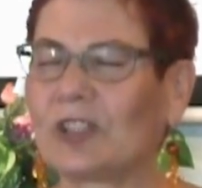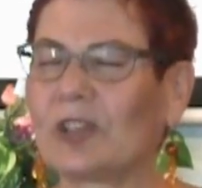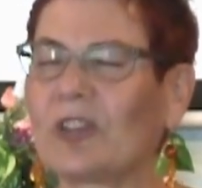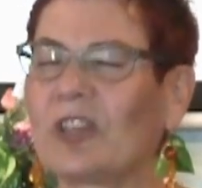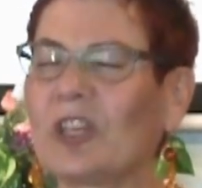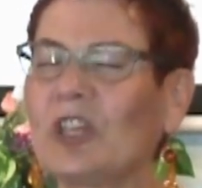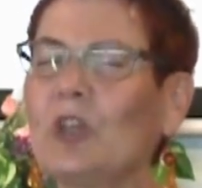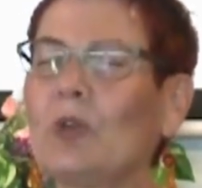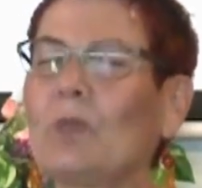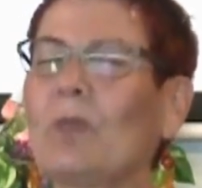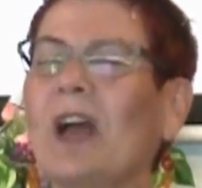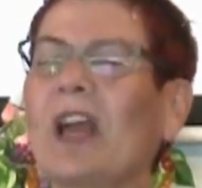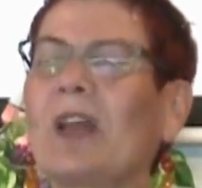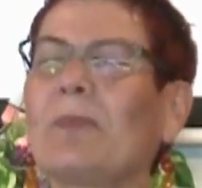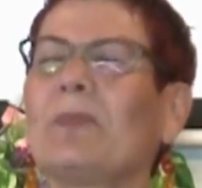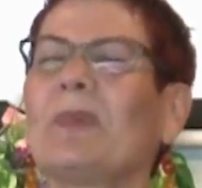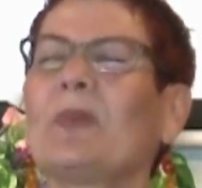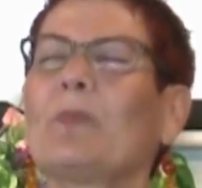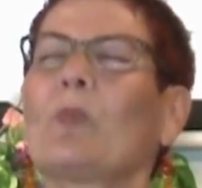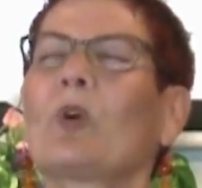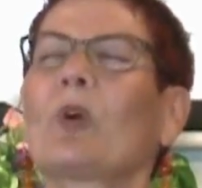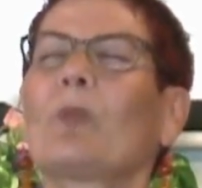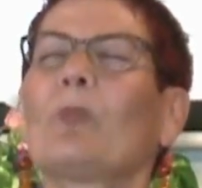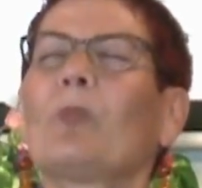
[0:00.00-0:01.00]
So that you
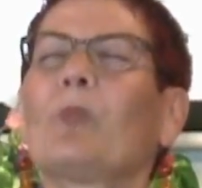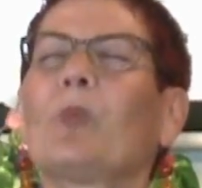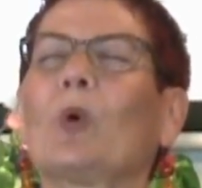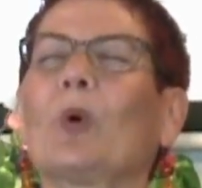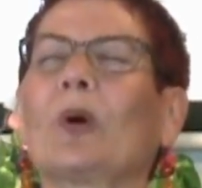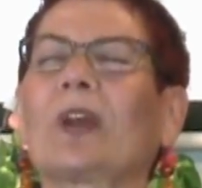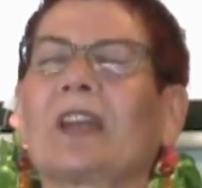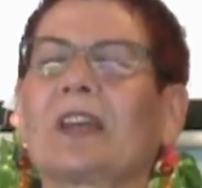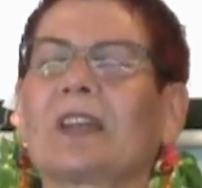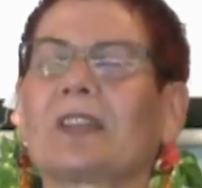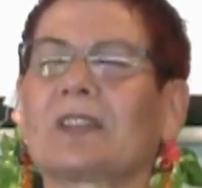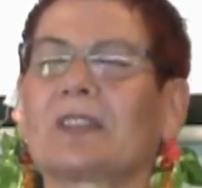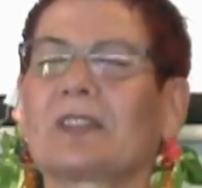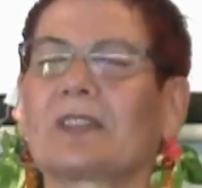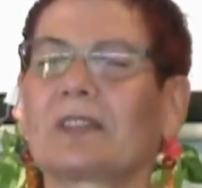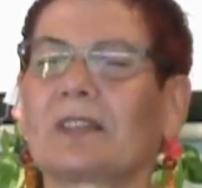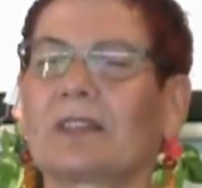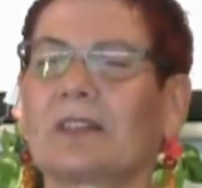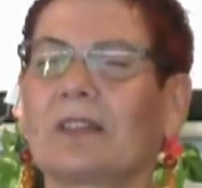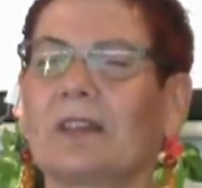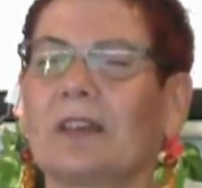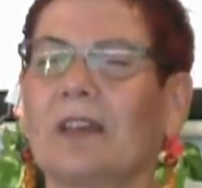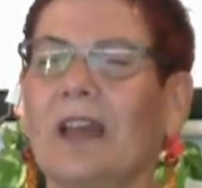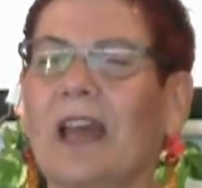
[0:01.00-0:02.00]
might be more
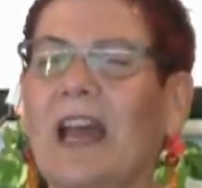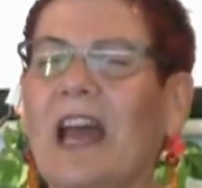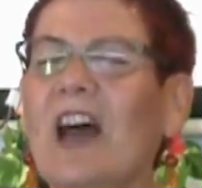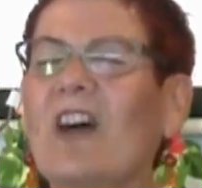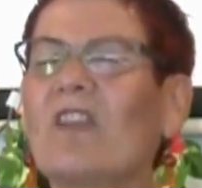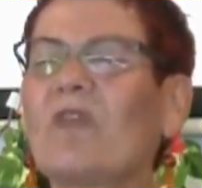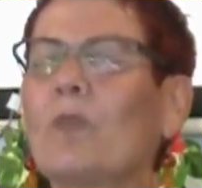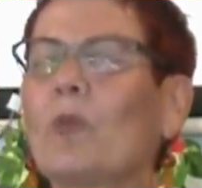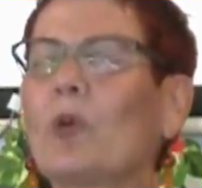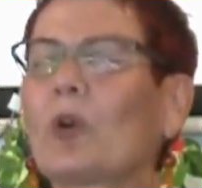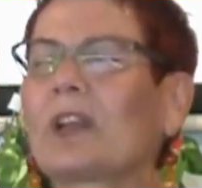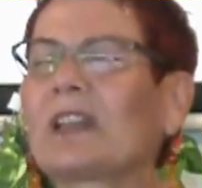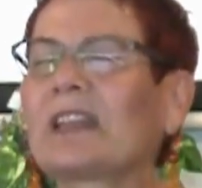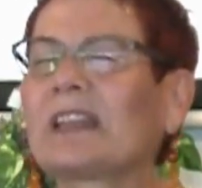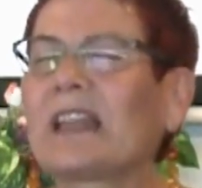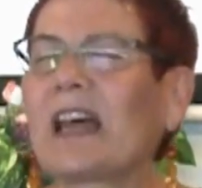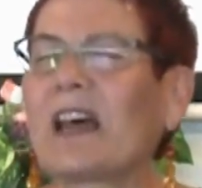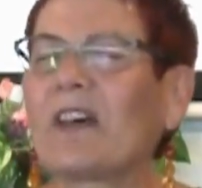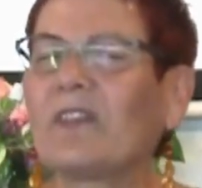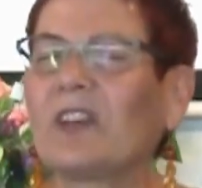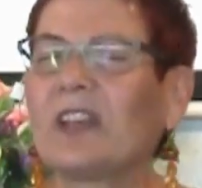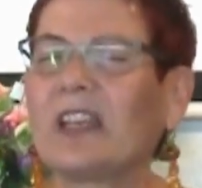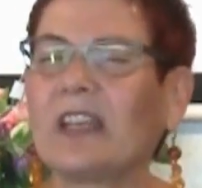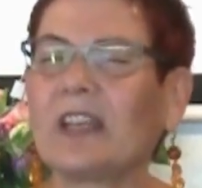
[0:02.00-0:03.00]
buoyant, have more
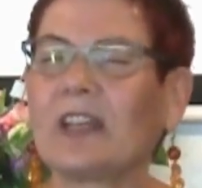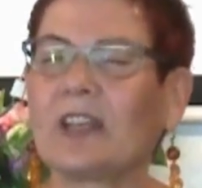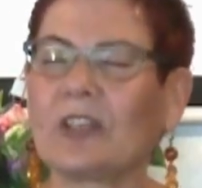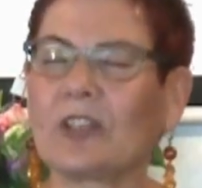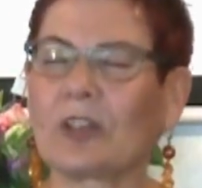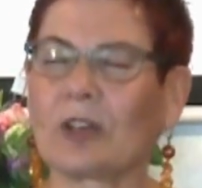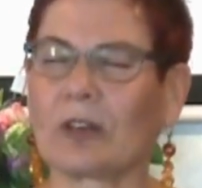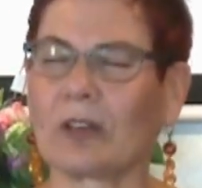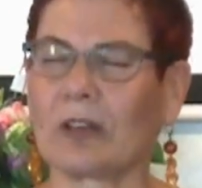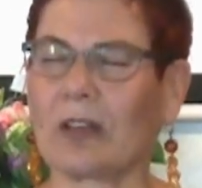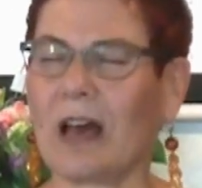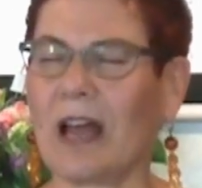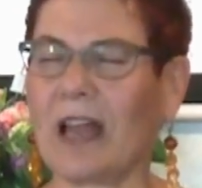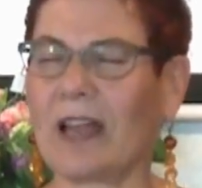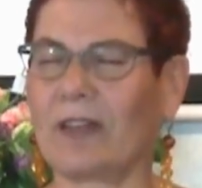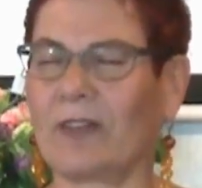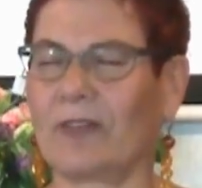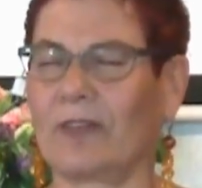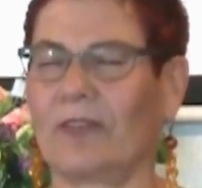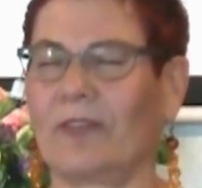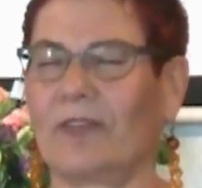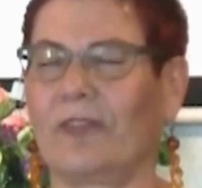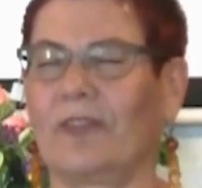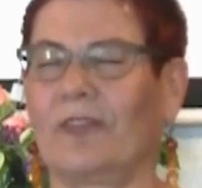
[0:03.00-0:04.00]
levity in your
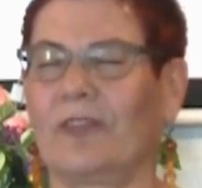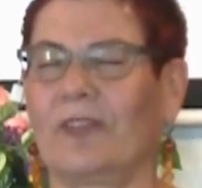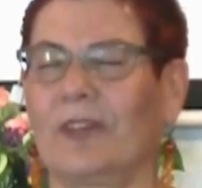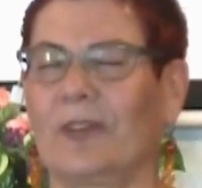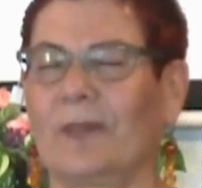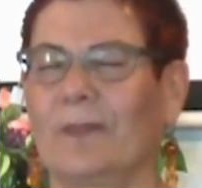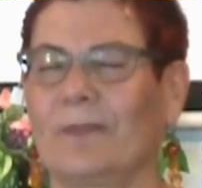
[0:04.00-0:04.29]
life.